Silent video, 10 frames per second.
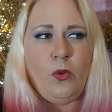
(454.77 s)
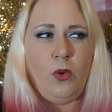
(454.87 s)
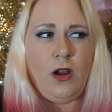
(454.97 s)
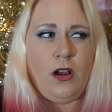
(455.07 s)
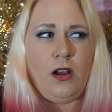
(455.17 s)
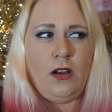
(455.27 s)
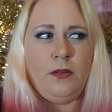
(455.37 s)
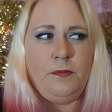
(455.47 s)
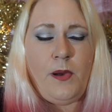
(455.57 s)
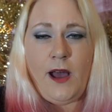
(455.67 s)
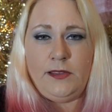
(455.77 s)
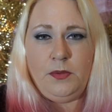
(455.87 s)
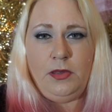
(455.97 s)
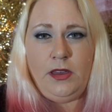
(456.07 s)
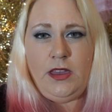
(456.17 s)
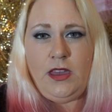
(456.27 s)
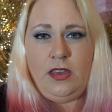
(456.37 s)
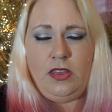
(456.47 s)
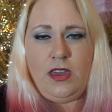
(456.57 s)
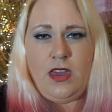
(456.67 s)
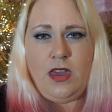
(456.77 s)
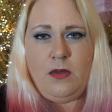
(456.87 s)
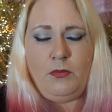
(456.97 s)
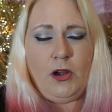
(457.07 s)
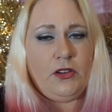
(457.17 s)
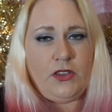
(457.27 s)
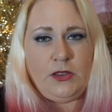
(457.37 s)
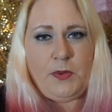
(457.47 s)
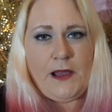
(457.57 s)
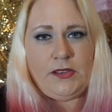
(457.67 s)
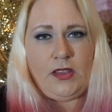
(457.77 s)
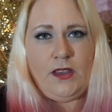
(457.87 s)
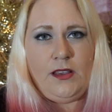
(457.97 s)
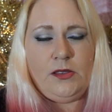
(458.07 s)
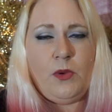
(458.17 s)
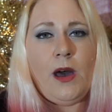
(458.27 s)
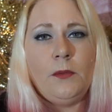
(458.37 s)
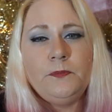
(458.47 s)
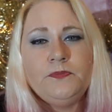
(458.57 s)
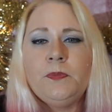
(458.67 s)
were possibly the murder suspects in this? Well,